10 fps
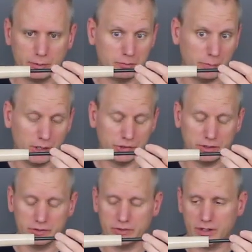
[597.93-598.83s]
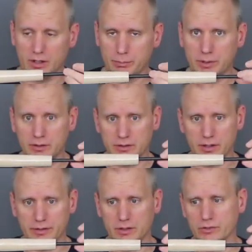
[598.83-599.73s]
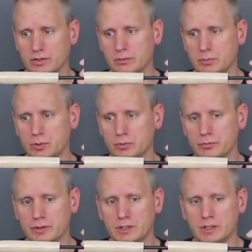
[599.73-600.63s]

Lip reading: even partially set up, nothing's going to move.